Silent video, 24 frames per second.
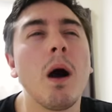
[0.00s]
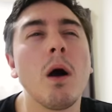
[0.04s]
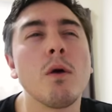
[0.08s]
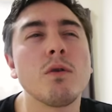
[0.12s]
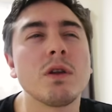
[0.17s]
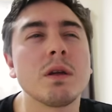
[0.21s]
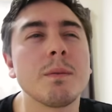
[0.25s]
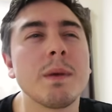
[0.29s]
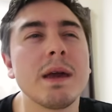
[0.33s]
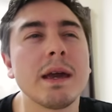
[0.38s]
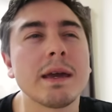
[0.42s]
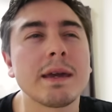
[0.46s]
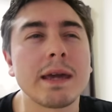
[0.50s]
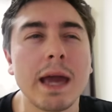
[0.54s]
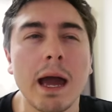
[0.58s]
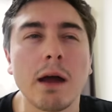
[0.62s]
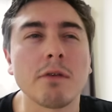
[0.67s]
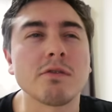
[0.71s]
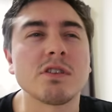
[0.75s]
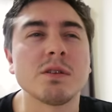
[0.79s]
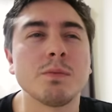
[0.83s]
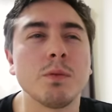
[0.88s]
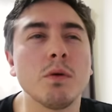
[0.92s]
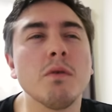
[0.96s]
holding me
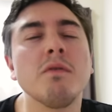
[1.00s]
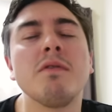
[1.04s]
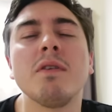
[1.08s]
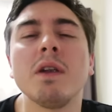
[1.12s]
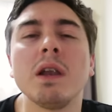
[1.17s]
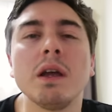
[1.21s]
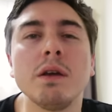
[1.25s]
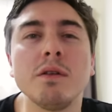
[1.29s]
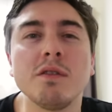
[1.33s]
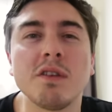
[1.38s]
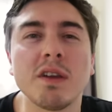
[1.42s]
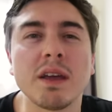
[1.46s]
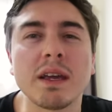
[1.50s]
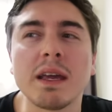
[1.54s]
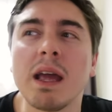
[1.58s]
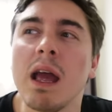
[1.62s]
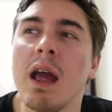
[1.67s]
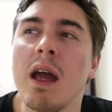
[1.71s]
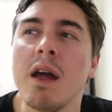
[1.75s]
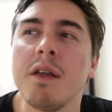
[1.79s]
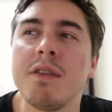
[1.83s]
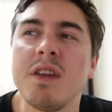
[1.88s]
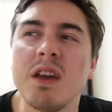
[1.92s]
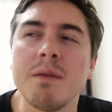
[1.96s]
accountable for losing
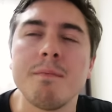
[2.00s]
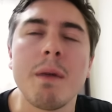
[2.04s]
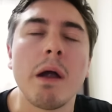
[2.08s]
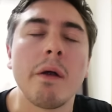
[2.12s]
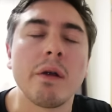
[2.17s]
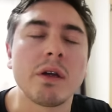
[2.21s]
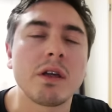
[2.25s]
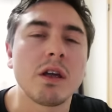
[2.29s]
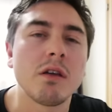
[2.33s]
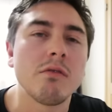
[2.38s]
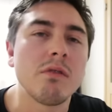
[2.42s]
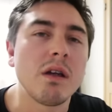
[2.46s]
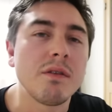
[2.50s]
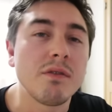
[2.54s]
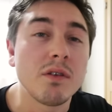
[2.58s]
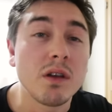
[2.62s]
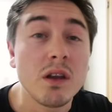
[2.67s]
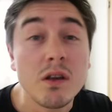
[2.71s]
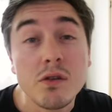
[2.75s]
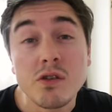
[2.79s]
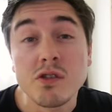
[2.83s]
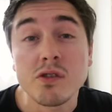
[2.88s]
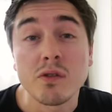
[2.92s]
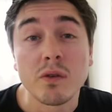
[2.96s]
the American
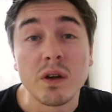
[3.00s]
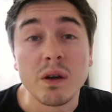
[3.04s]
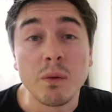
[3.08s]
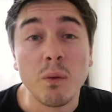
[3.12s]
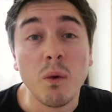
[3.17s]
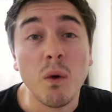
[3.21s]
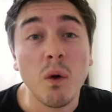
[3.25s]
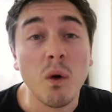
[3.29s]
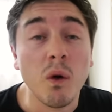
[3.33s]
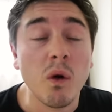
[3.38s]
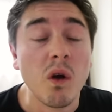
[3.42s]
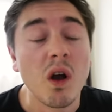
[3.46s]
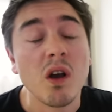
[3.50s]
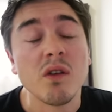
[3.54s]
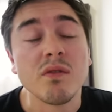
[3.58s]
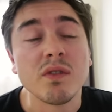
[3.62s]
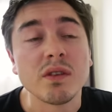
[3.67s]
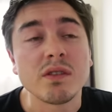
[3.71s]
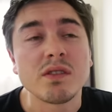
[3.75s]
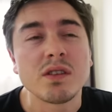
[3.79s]
Revolutionary War over